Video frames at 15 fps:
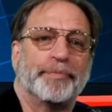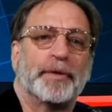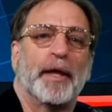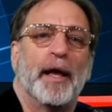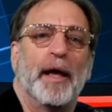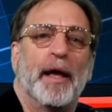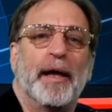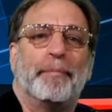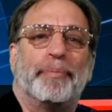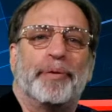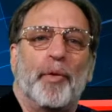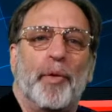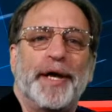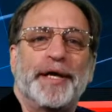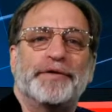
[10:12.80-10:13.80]

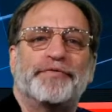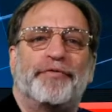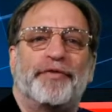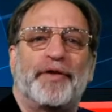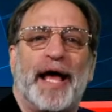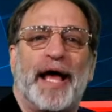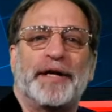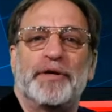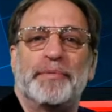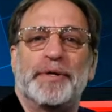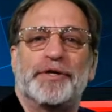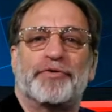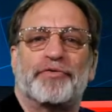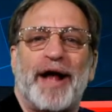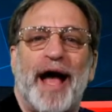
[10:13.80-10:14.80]
Employees flagged human
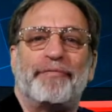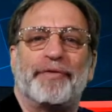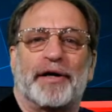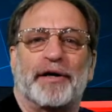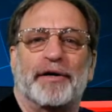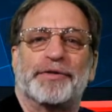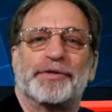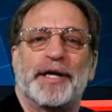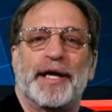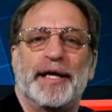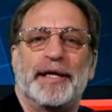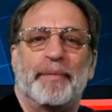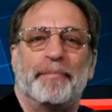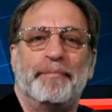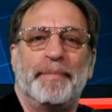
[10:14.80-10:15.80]
traffickers in the
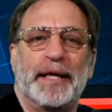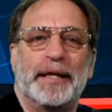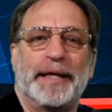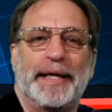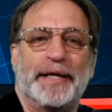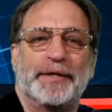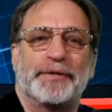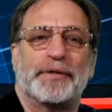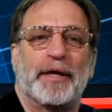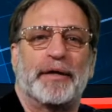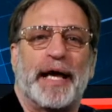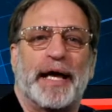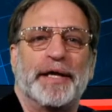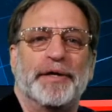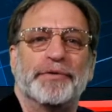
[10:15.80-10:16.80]
Middle East that
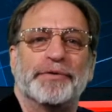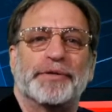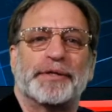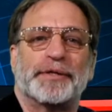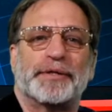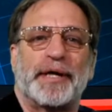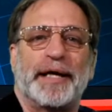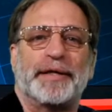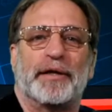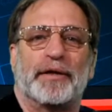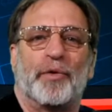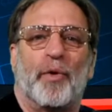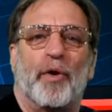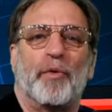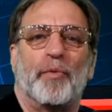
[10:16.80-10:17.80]
used the site to lure
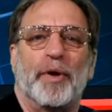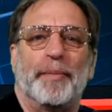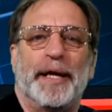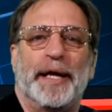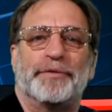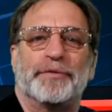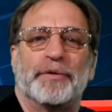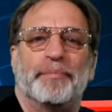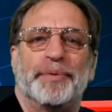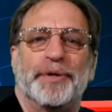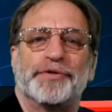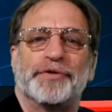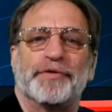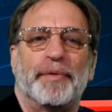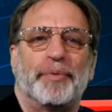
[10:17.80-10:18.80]
women into abusive
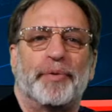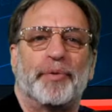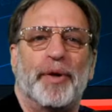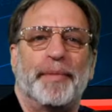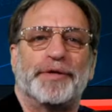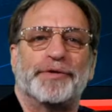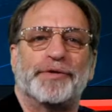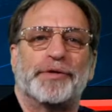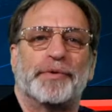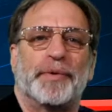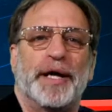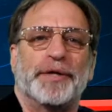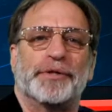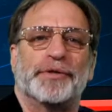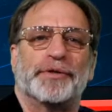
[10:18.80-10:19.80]
employment
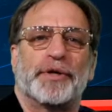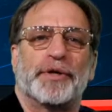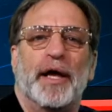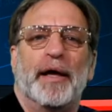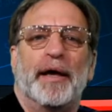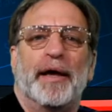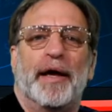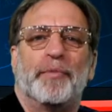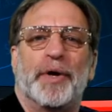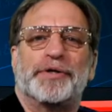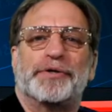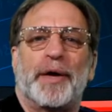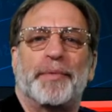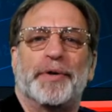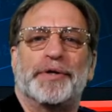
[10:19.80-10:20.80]
situations in which they were
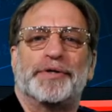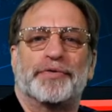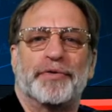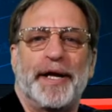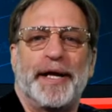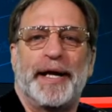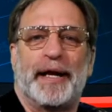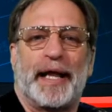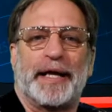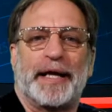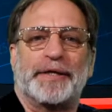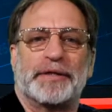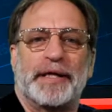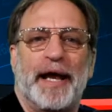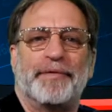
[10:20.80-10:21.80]
treated like
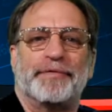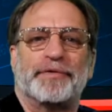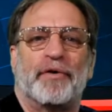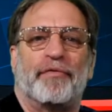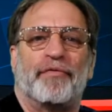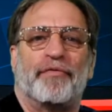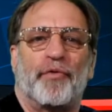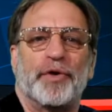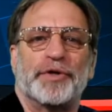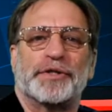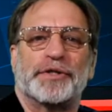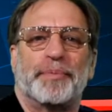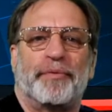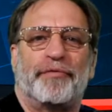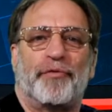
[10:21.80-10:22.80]
slaves or forced to
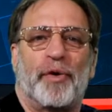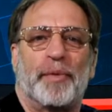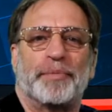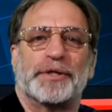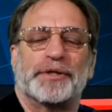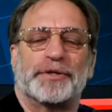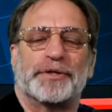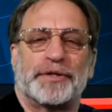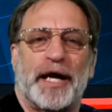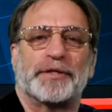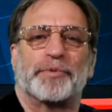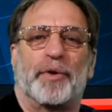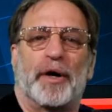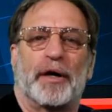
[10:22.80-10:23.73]
perform sex work.